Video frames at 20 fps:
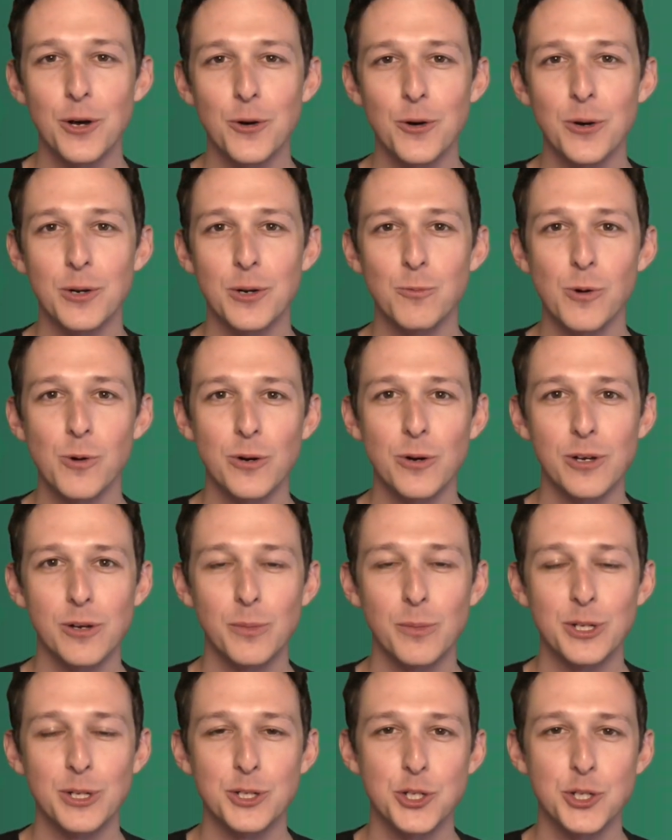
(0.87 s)
and welcome
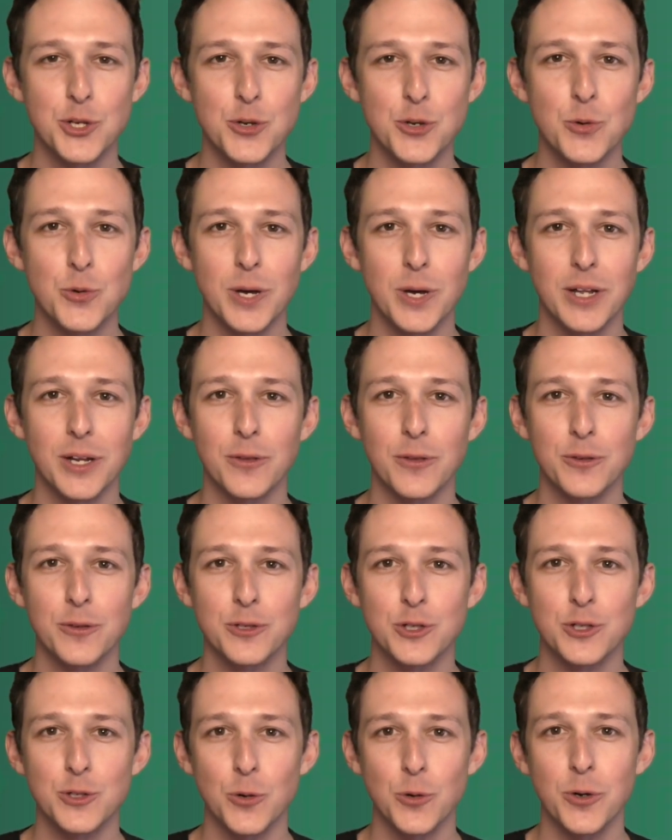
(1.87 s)
to another
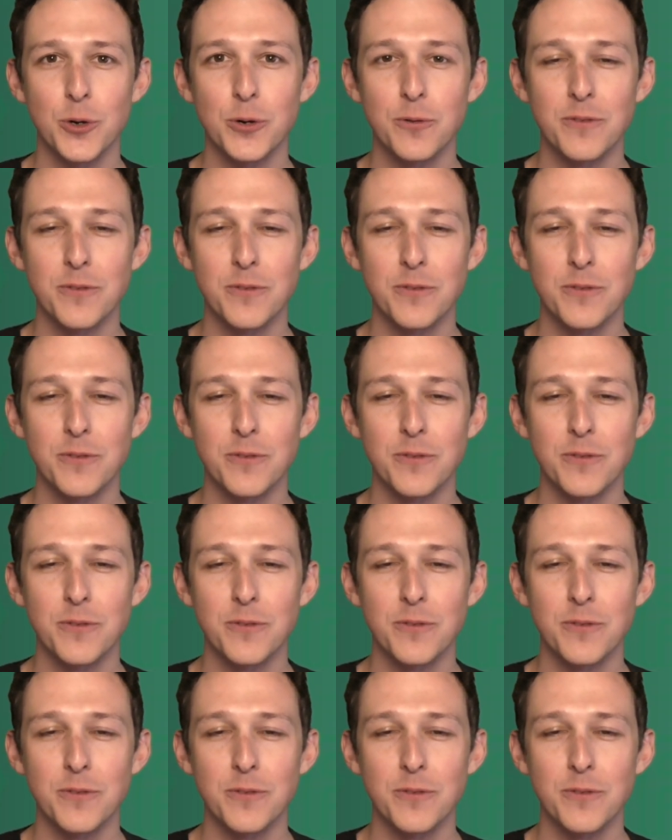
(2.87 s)
tutorial